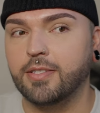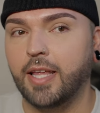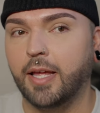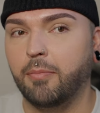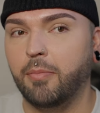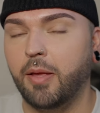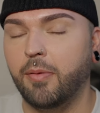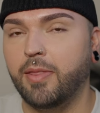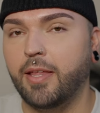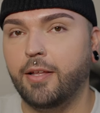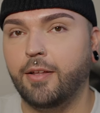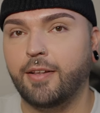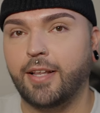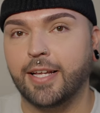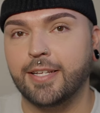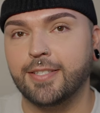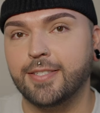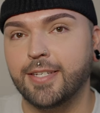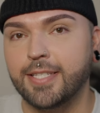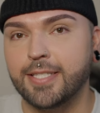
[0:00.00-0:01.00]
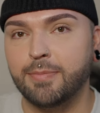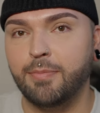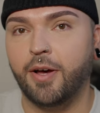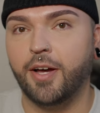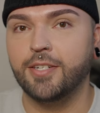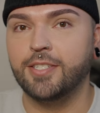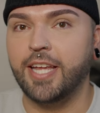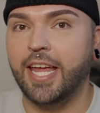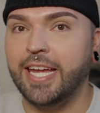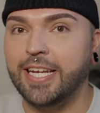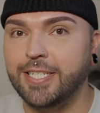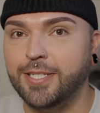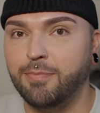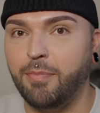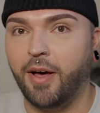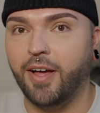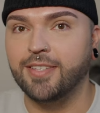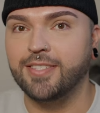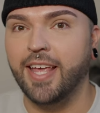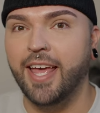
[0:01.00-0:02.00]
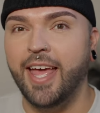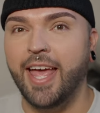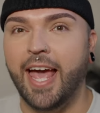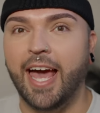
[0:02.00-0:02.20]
like maybe they look like sunspots, age spots,